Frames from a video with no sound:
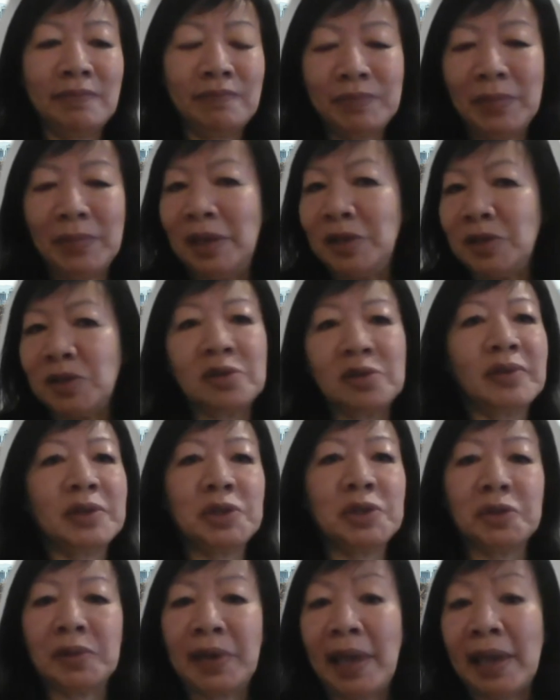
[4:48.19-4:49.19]
each
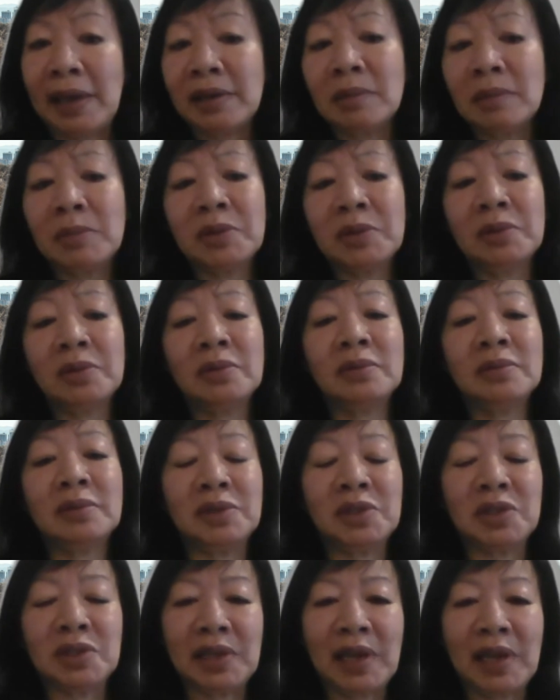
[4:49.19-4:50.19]
individual animal, the
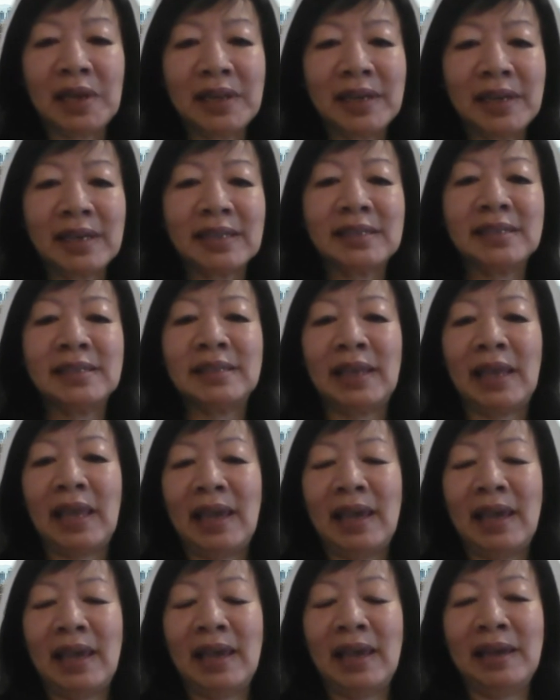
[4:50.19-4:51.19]
genetics,
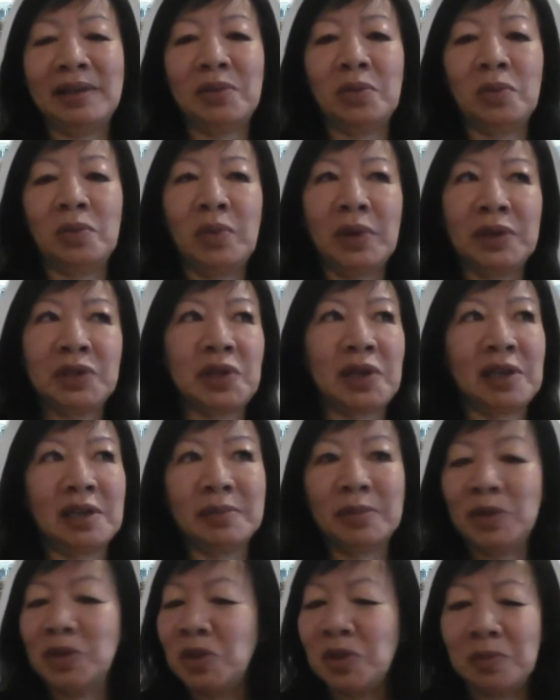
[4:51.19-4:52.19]
and which
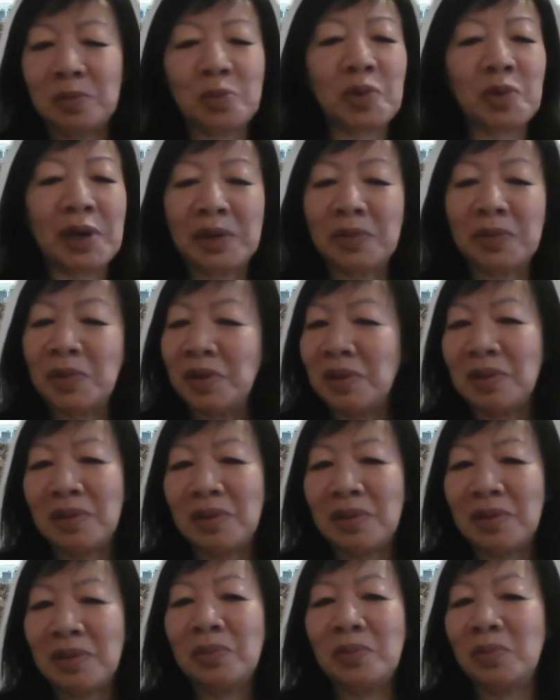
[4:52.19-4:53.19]
animals should breed with
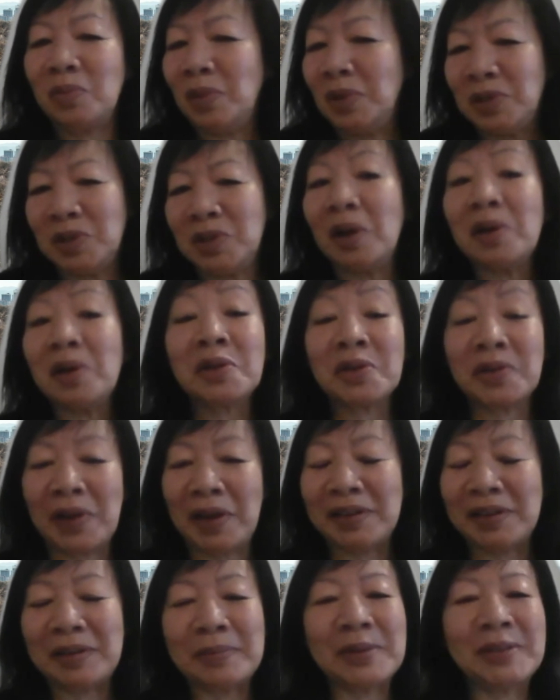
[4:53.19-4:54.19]
which other
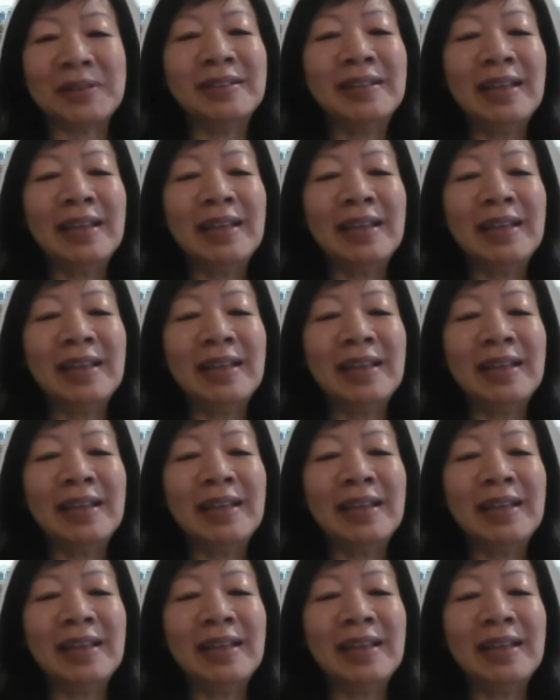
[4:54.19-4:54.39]
animal.